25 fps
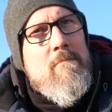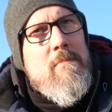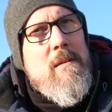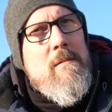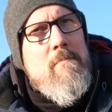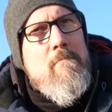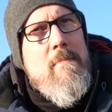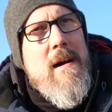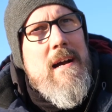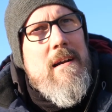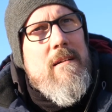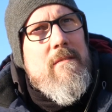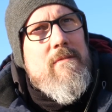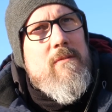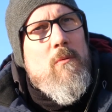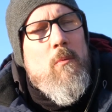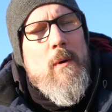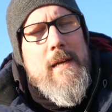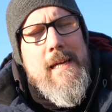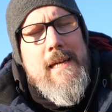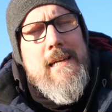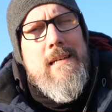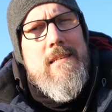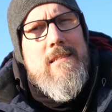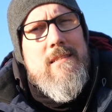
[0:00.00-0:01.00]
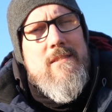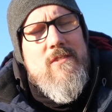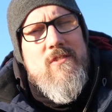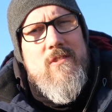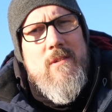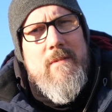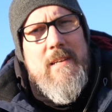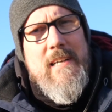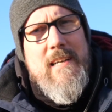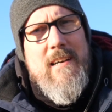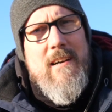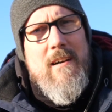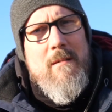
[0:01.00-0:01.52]
been back for weeks,
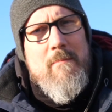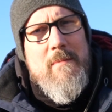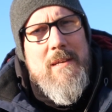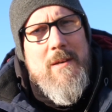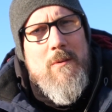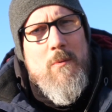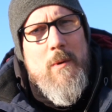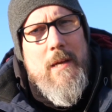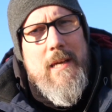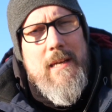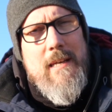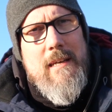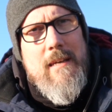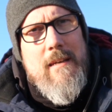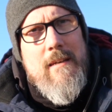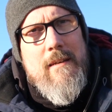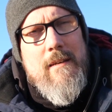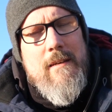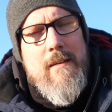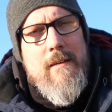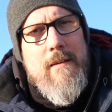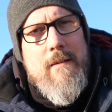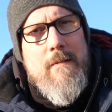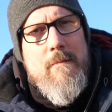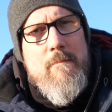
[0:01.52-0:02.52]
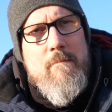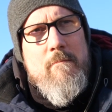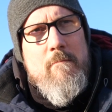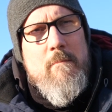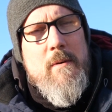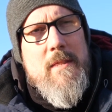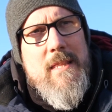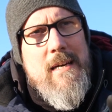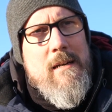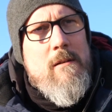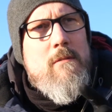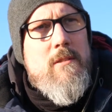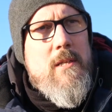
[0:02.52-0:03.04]
so it can't be a week.
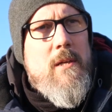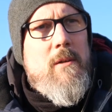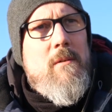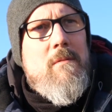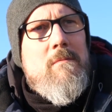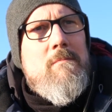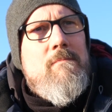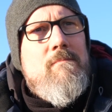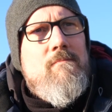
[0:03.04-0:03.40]
But that'll do.